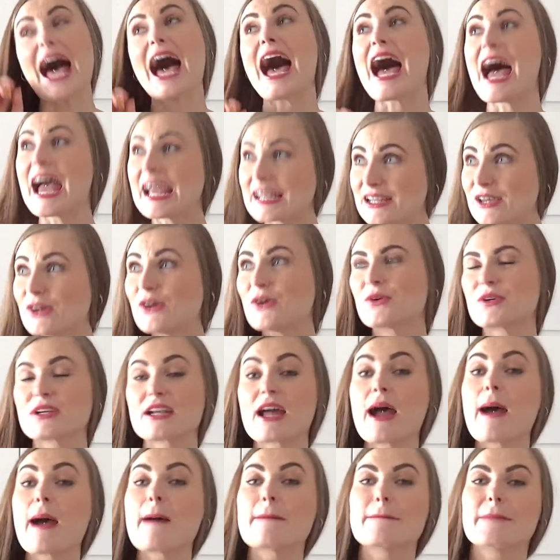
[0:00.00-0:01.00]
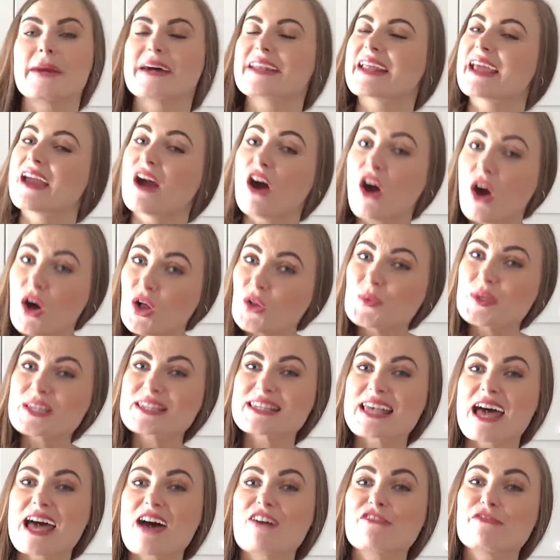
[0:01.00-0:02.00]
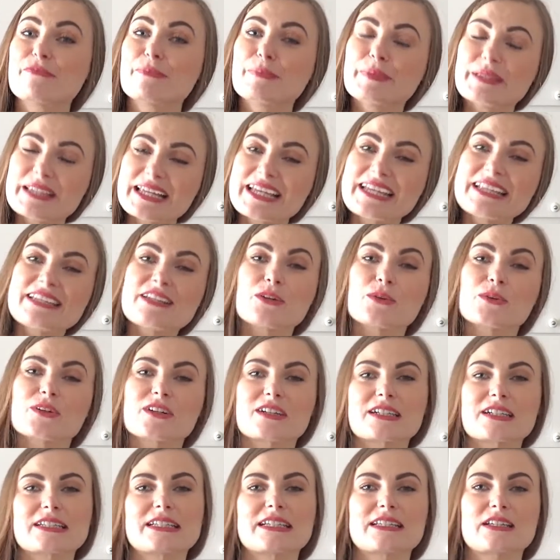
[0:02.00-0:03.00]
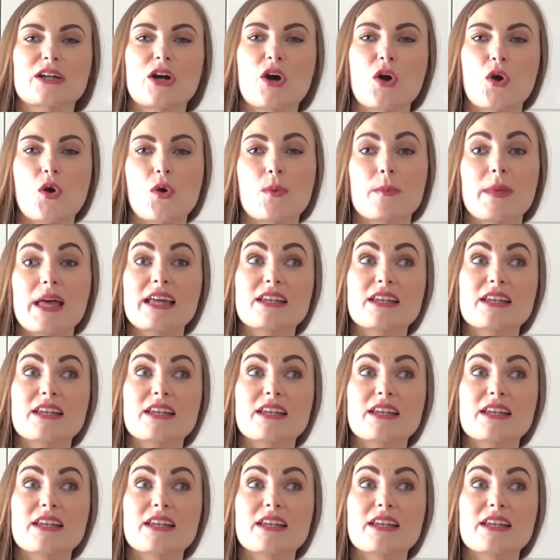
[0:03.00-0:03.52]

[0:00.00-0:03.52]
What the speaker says: I don't, but I always have plain yogurt at home,